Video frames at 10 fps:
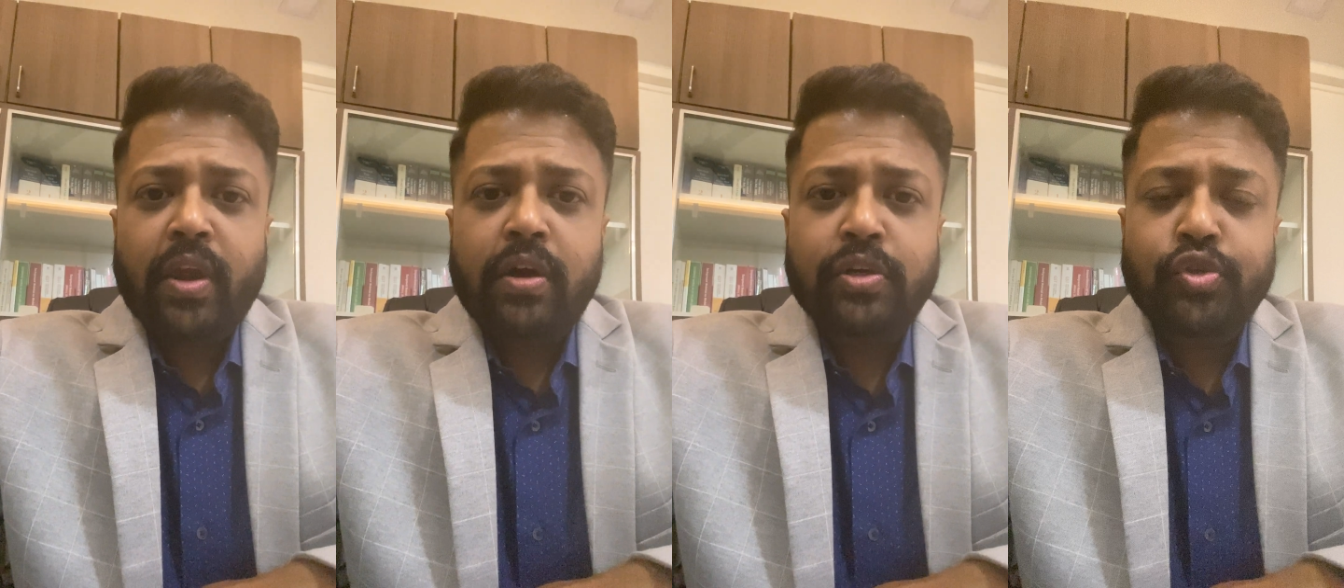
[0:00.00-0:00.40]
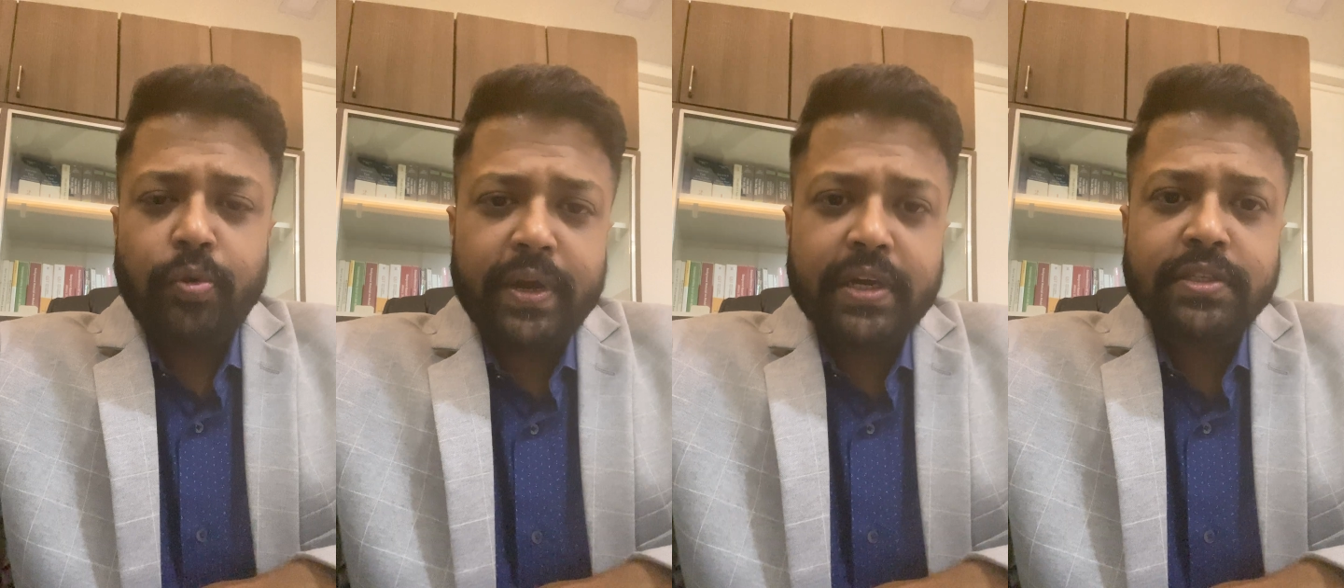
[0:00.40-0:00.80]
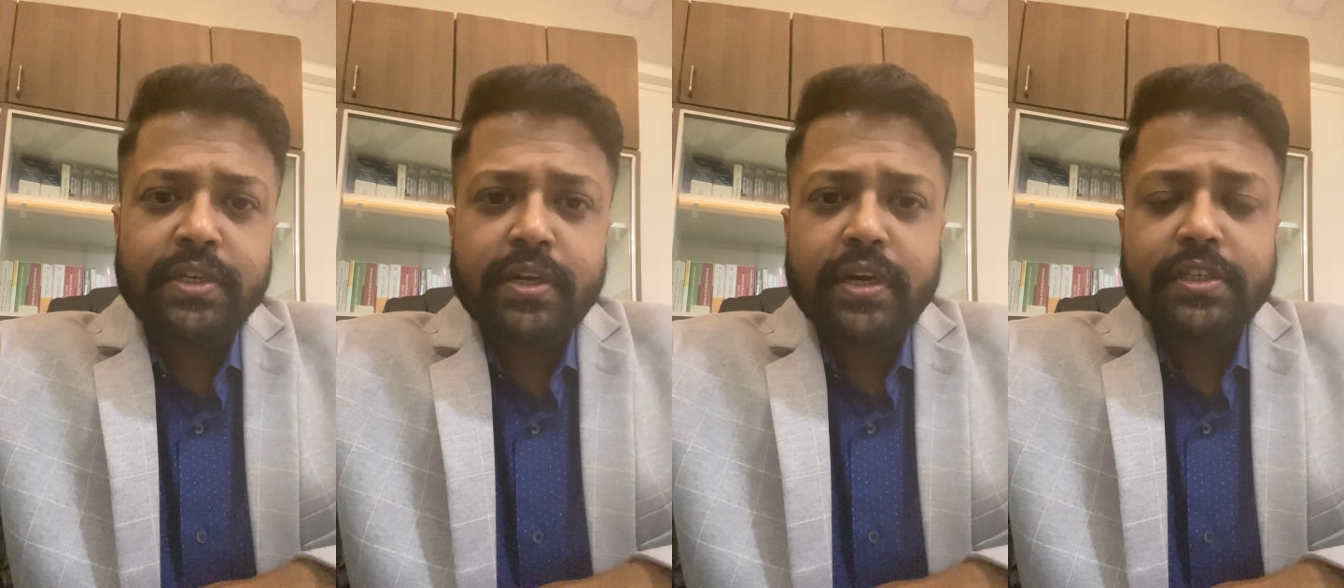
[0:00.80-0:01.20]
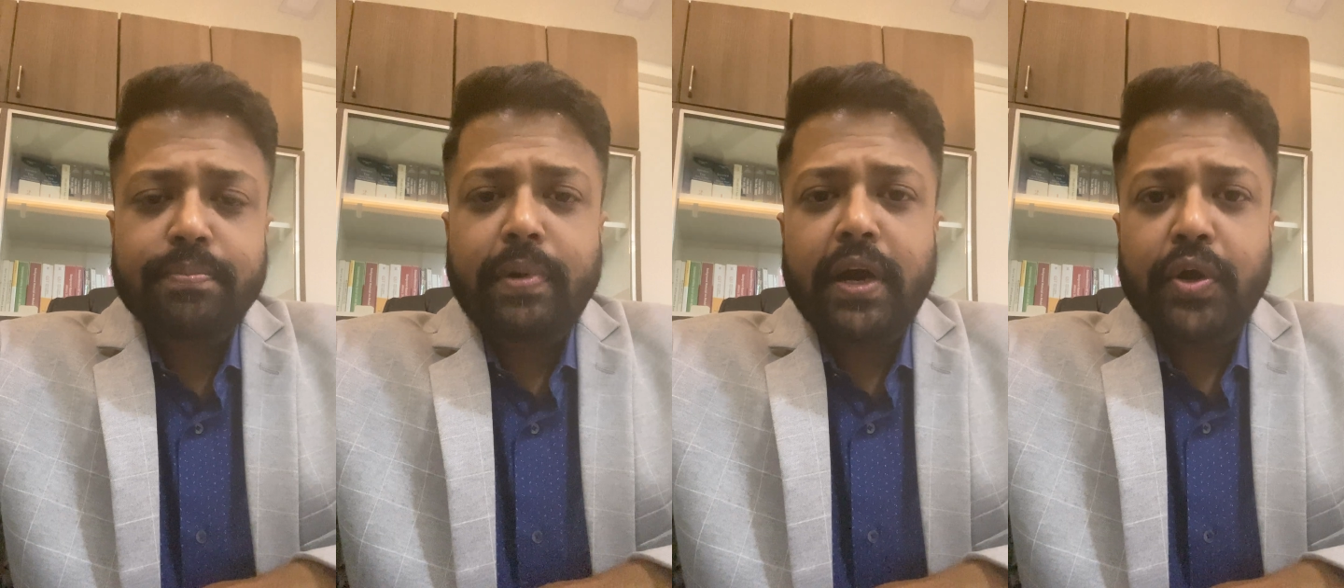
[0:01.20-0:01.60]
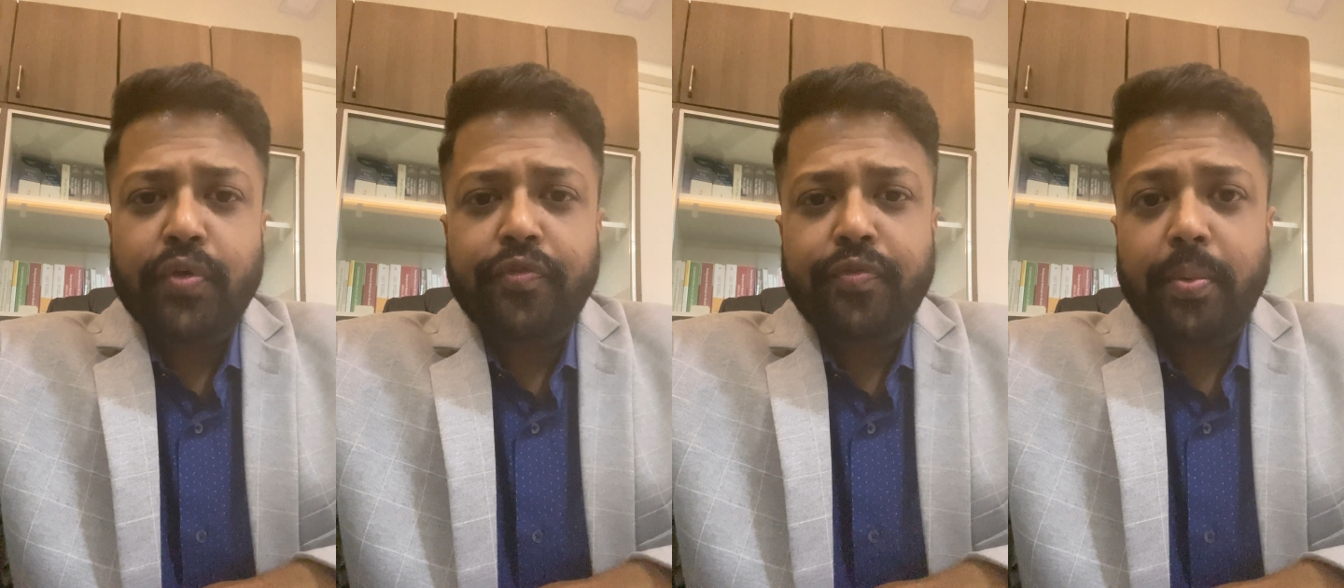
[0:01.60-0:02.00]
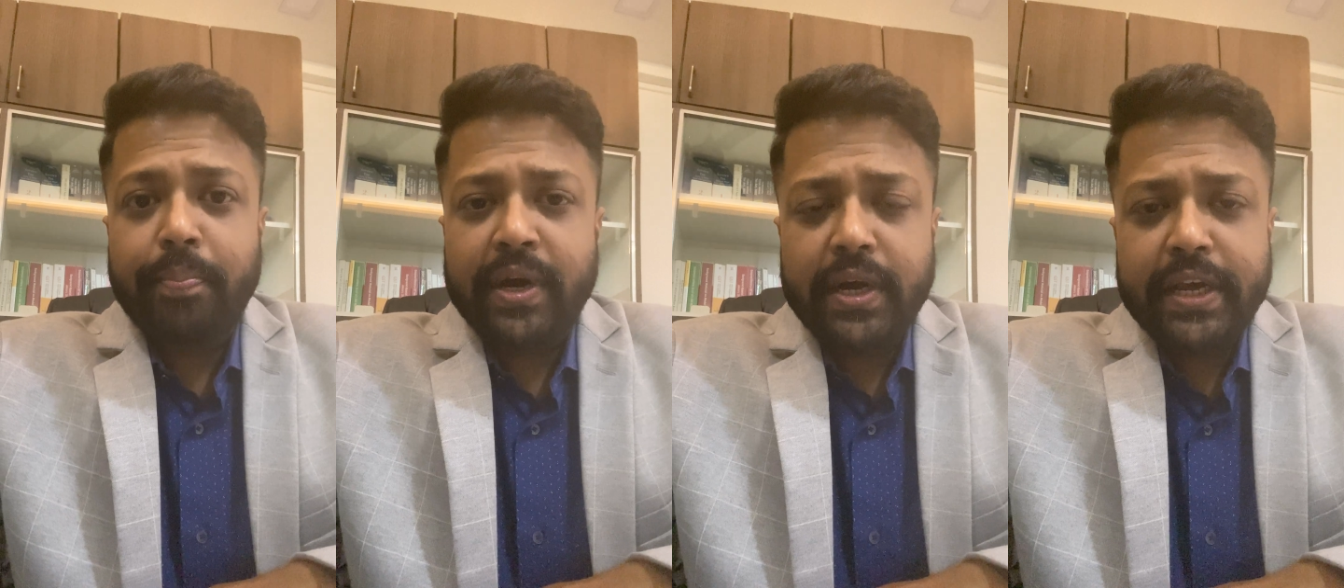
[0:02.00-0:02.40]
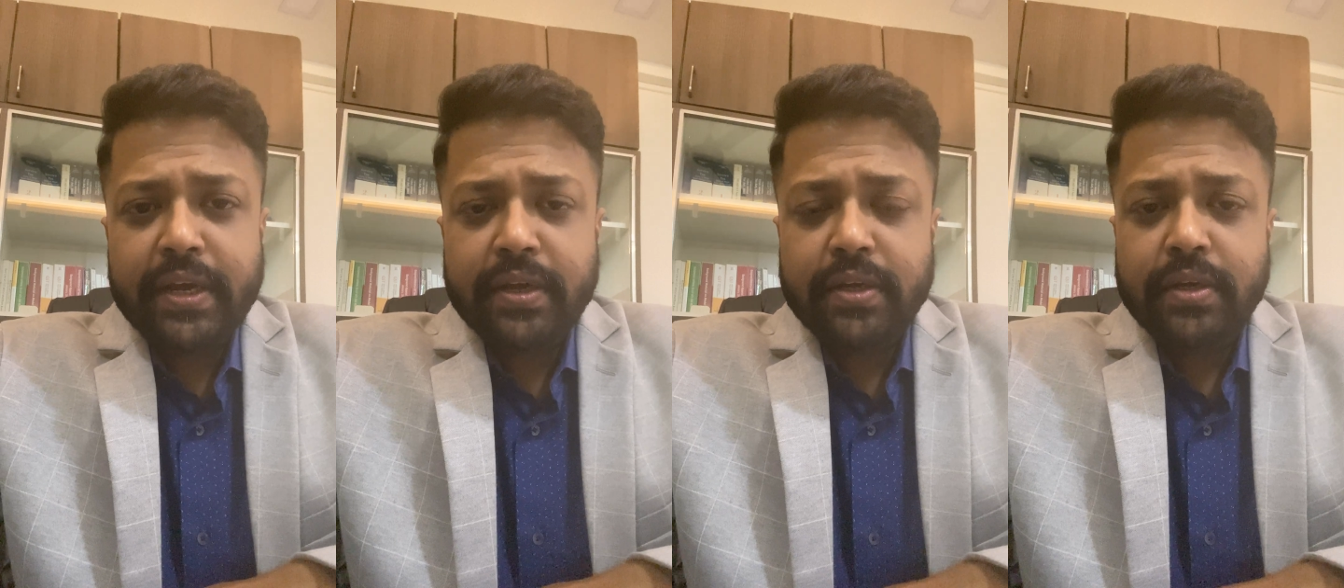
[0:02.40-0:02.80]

should be considered as a part of building,